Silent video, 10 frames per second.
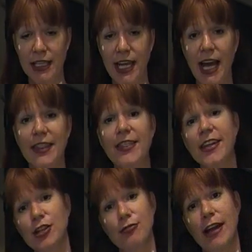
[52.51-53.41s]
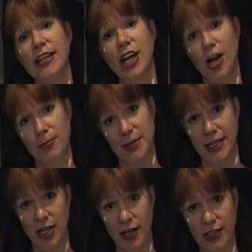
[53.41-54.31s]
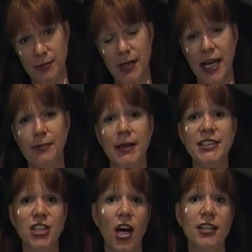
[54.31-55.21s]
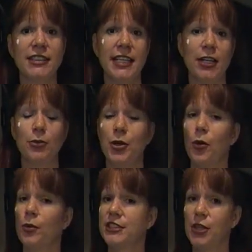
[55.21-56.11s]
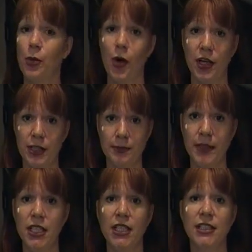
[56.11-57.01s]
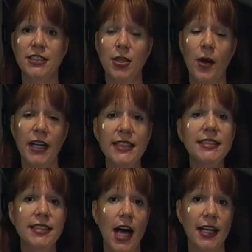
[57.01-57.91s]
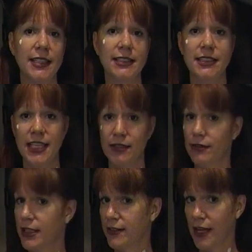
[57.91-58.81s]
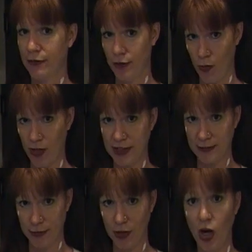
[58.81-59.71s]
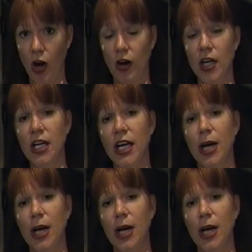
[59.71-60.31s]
They had thick red carpeting on them, and my dog's hair would always go on them. So I decided to get rid of that for once and for all.